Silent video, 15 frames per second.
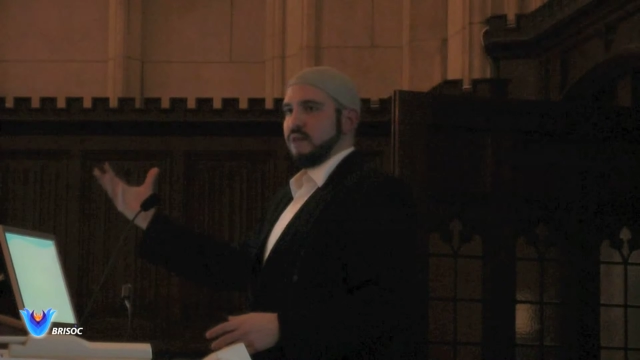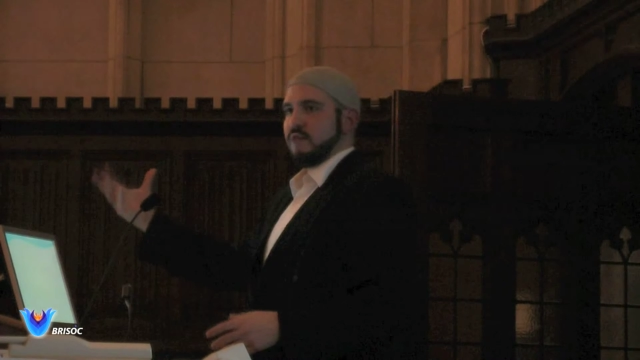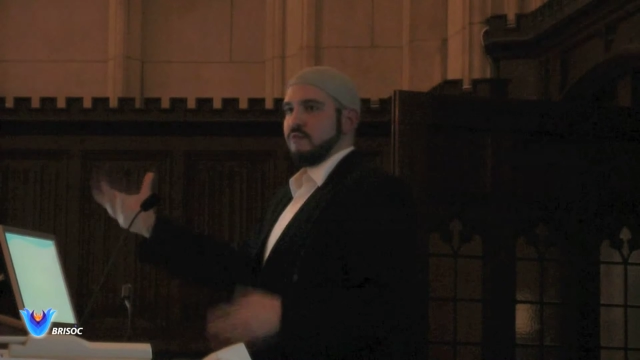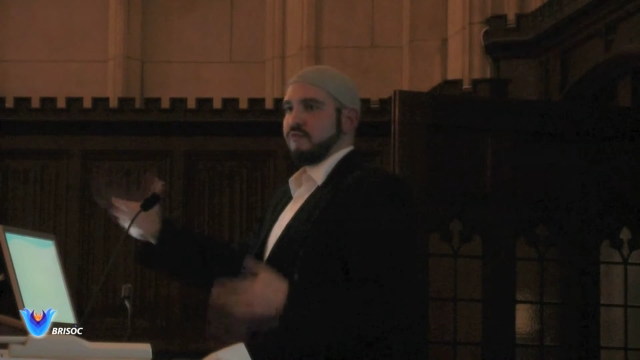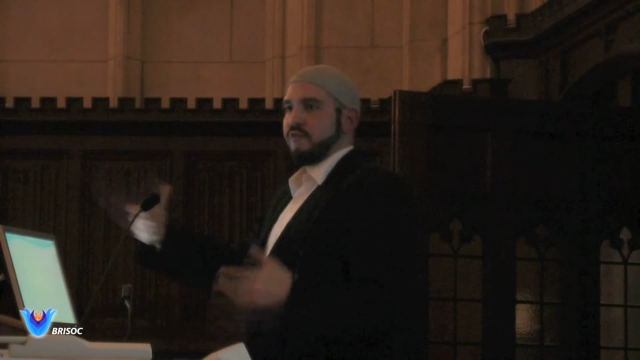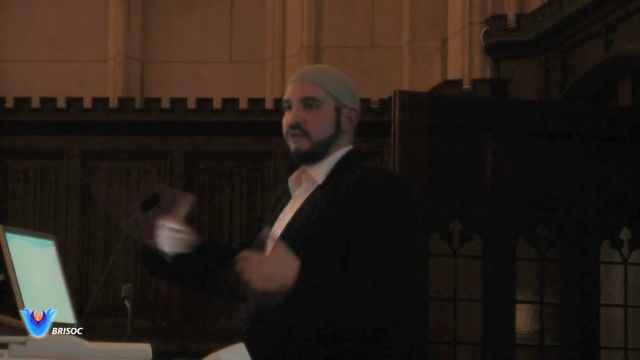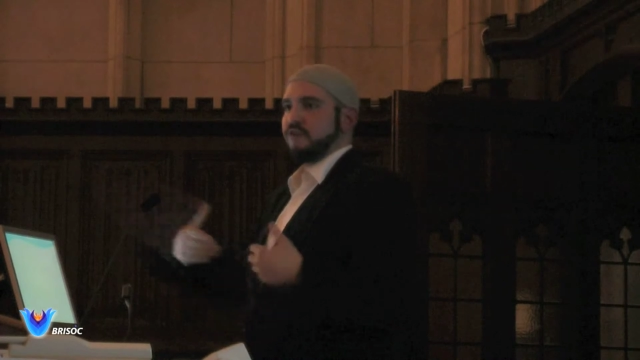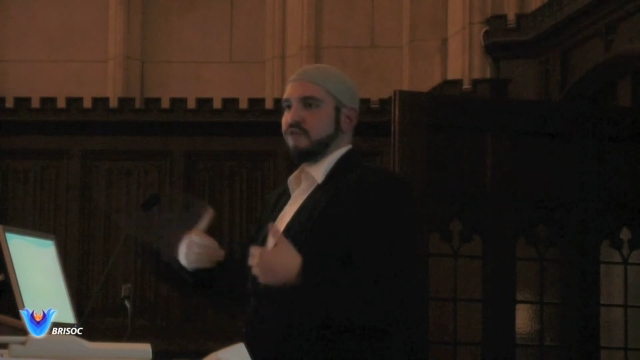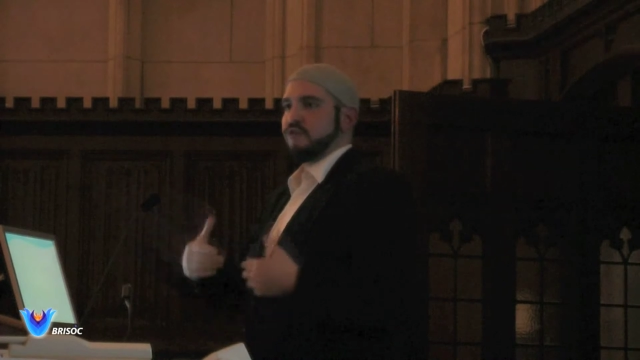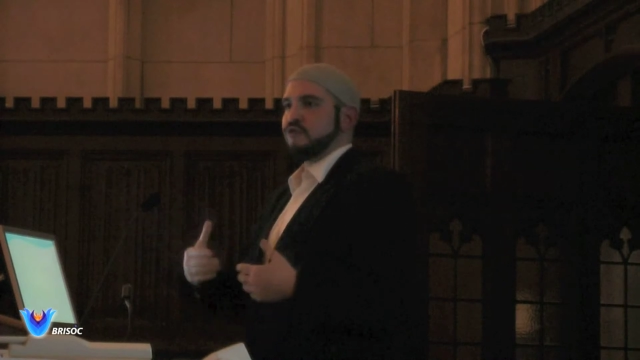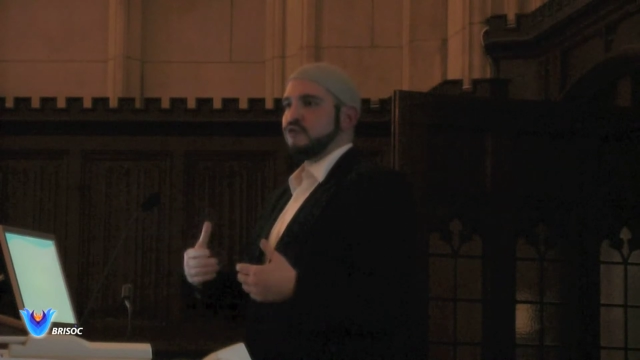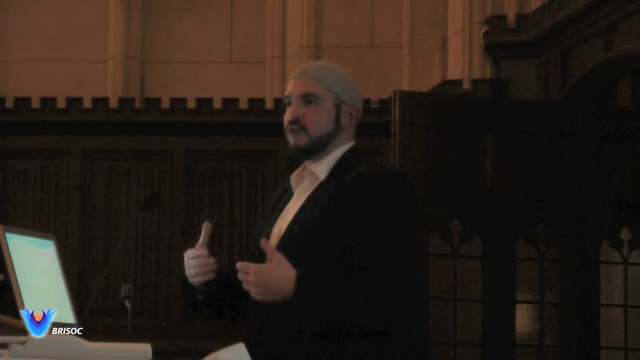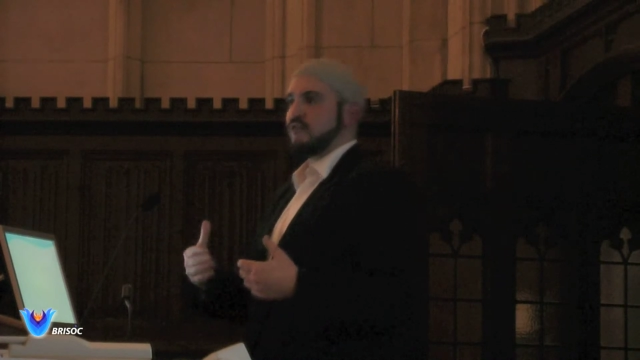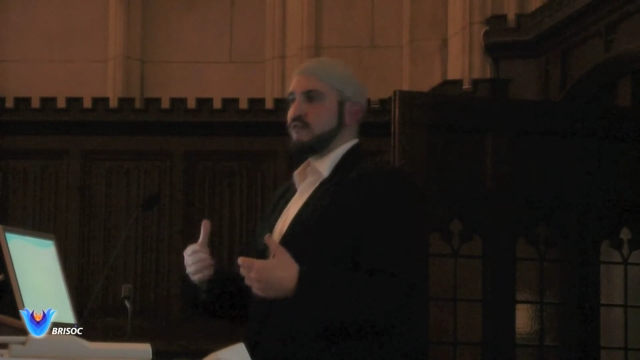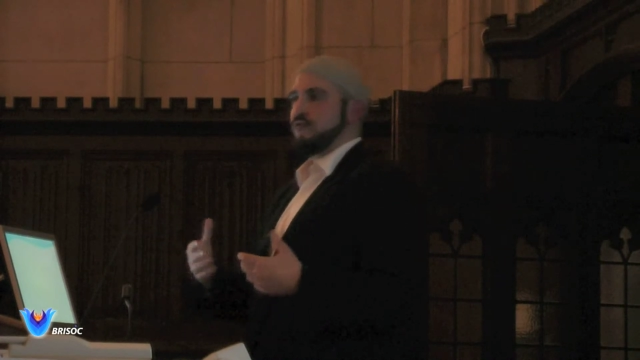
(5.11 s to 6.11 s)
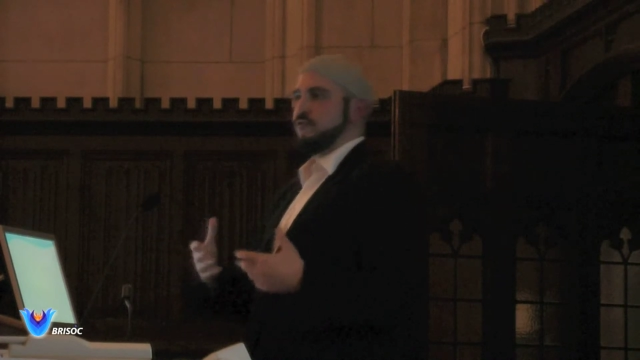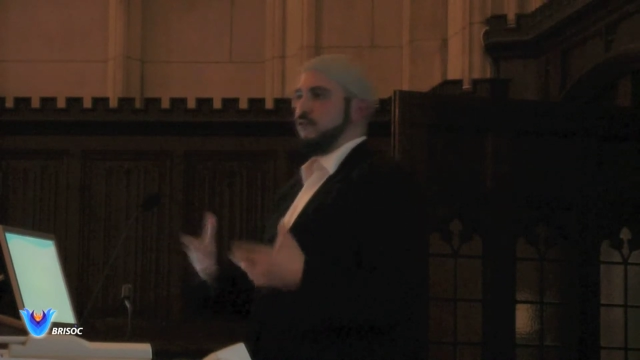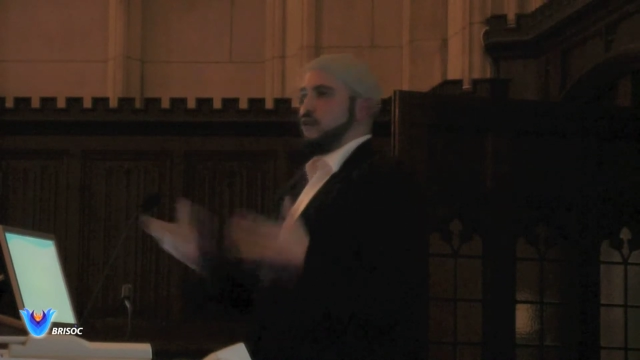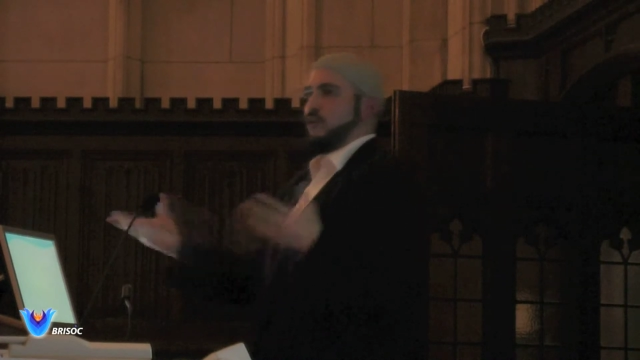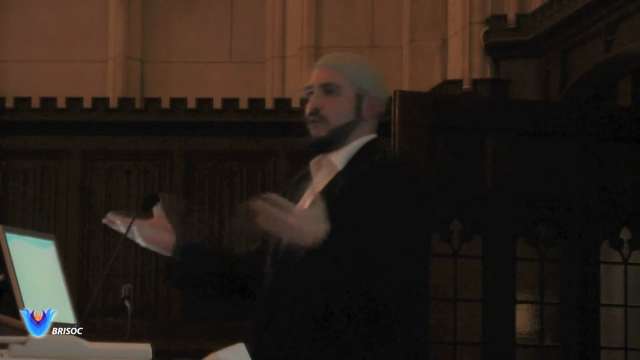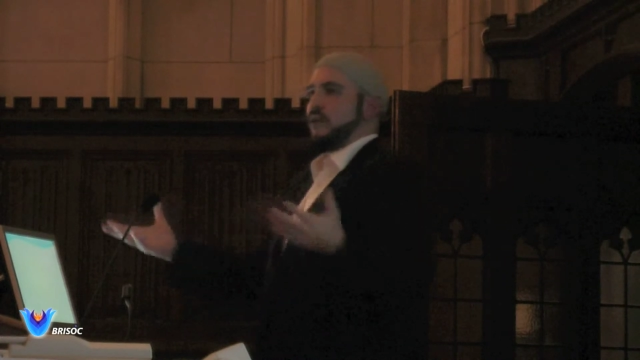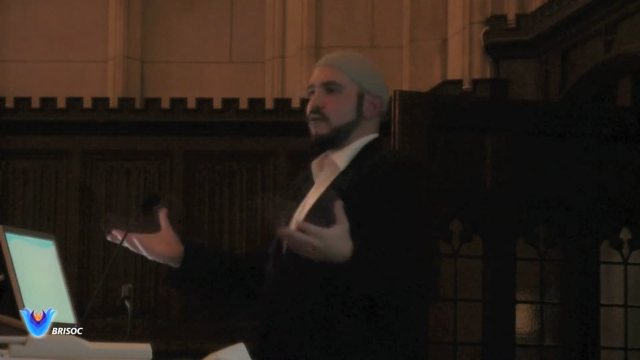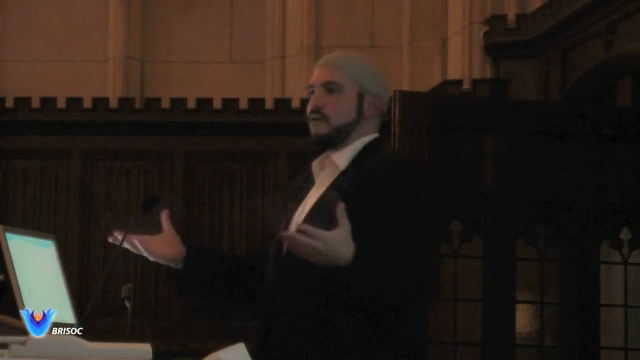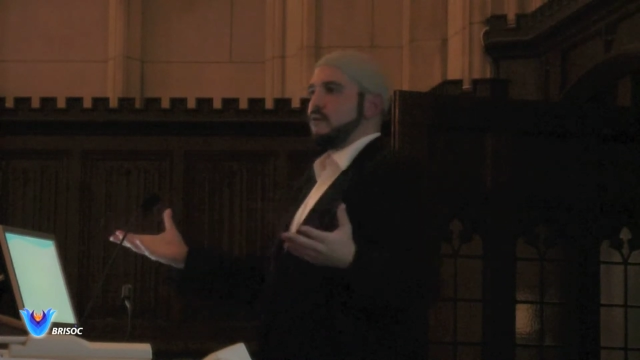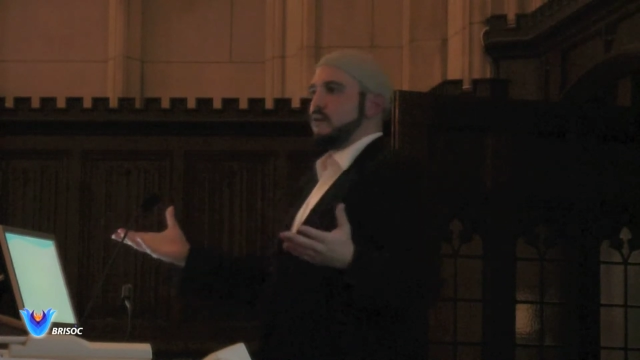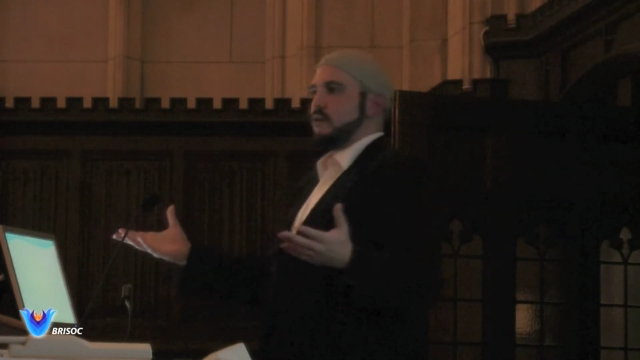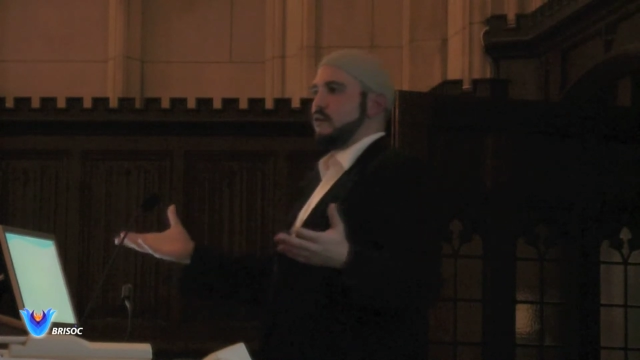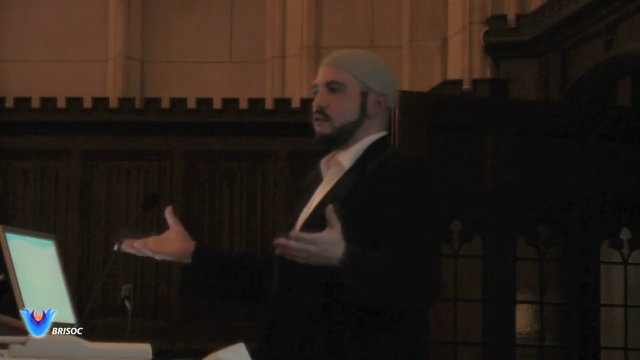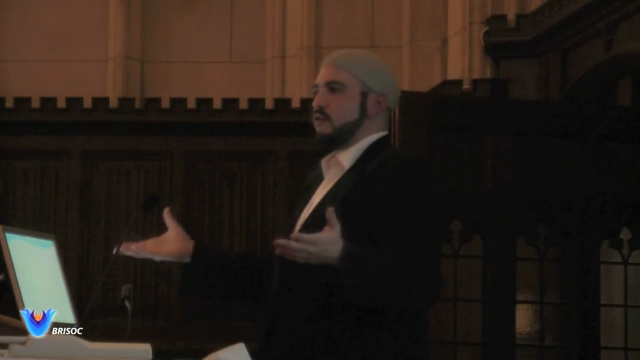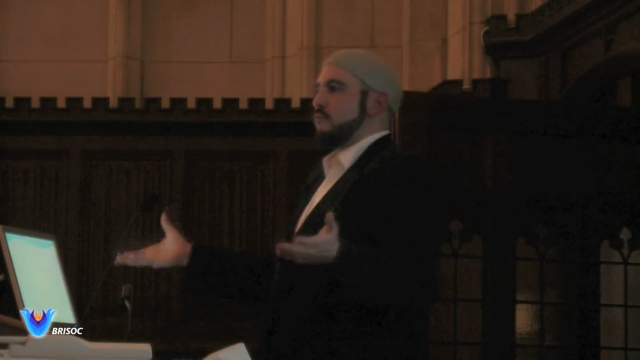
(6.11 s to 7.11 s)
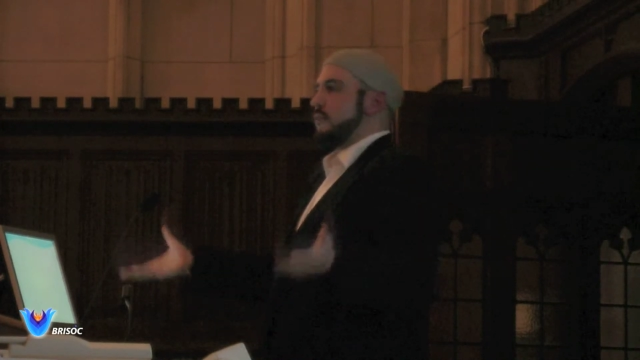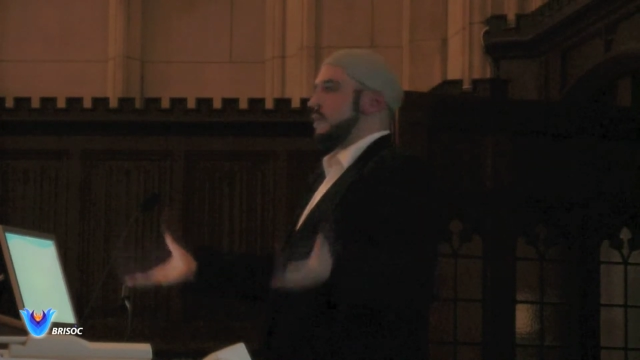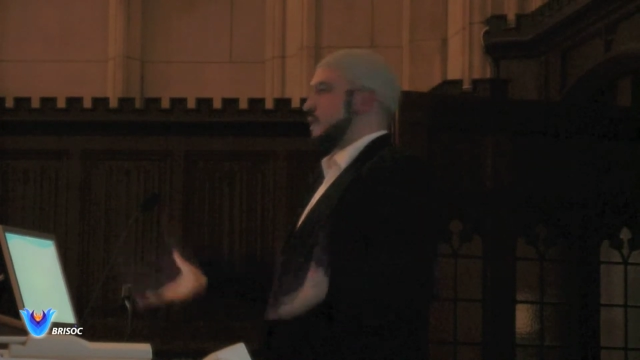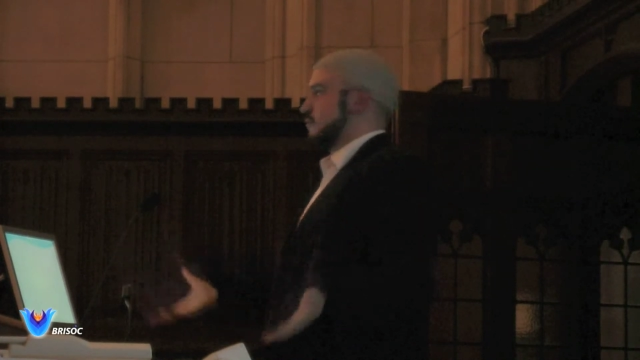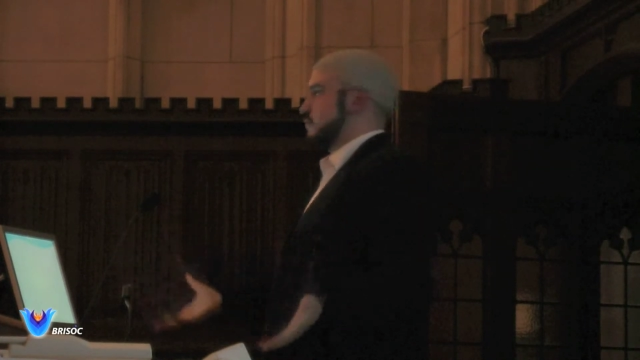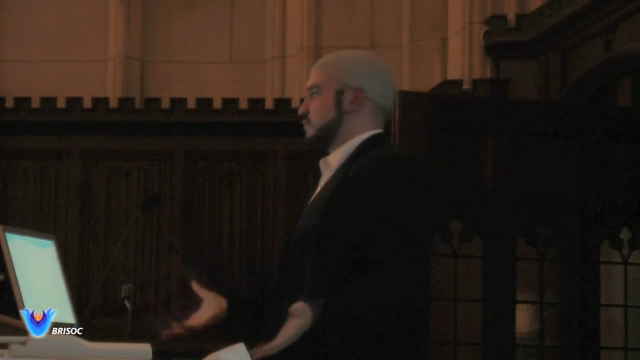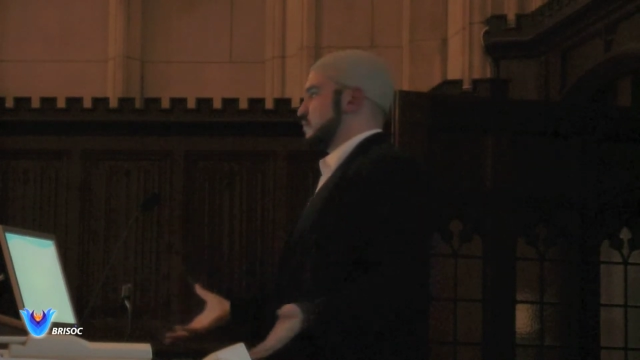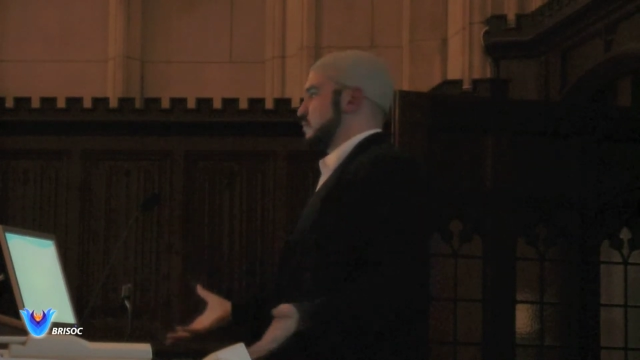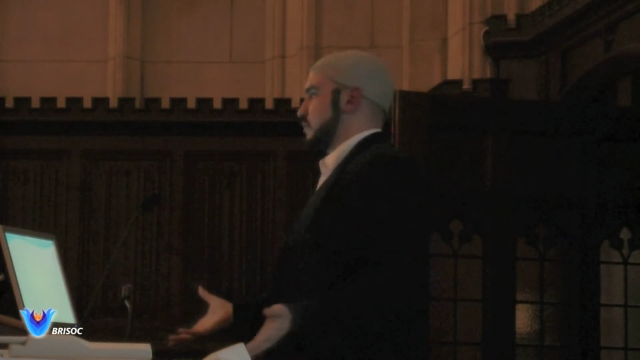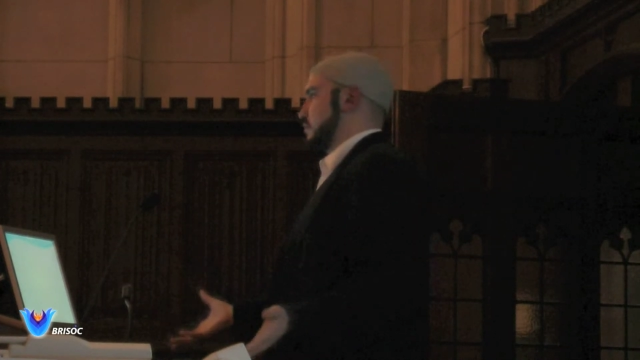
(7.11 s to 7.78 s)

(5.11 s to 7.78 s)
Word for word: It refers to just following your beliefs,